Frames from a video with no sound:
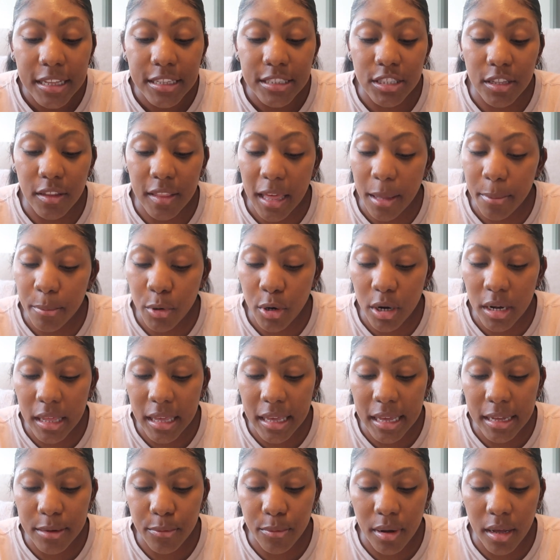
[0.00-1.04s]
So that morning
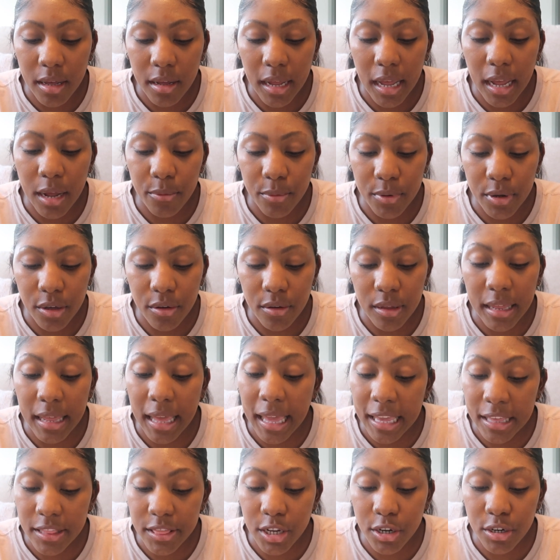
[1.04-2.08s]
I wrote at
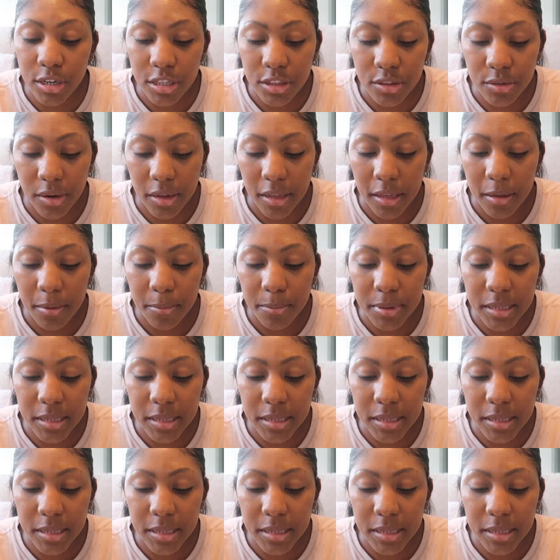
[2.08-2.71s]
8:33,